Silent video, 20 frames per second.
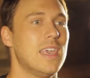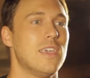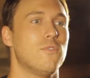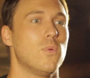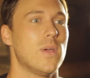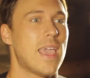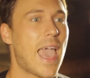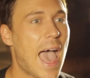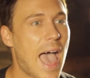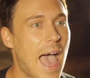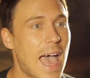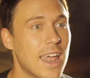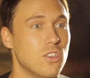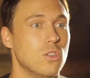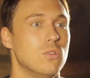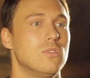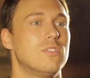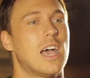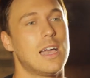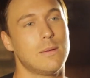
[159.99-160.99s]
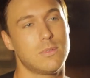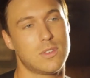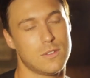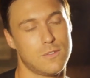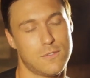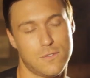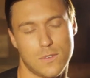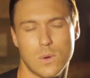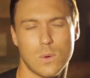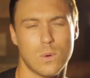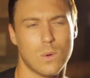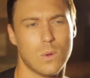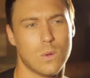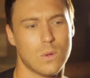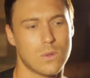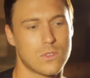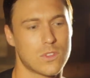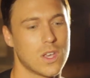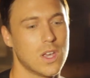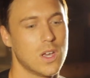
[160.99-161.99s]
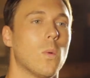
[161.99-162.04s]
if we had new types of fuels,